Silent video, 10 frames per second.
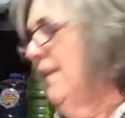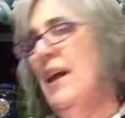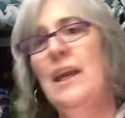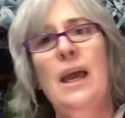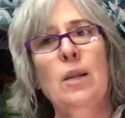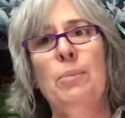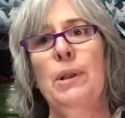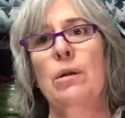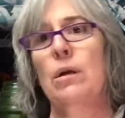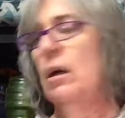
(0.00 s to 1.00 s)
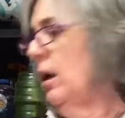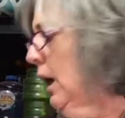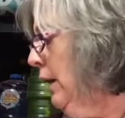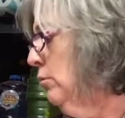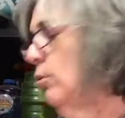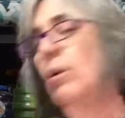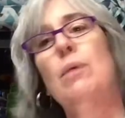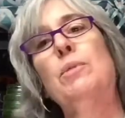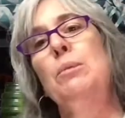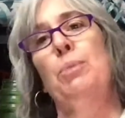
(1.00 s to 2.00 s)
That caterpillar, I don't know what
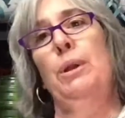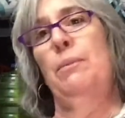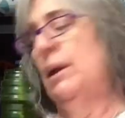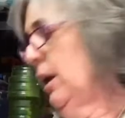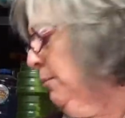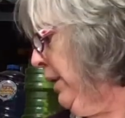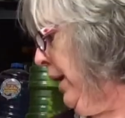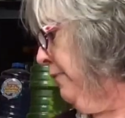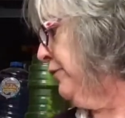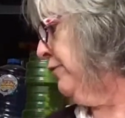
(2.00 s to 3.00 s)
I'm going to put him in. I may have to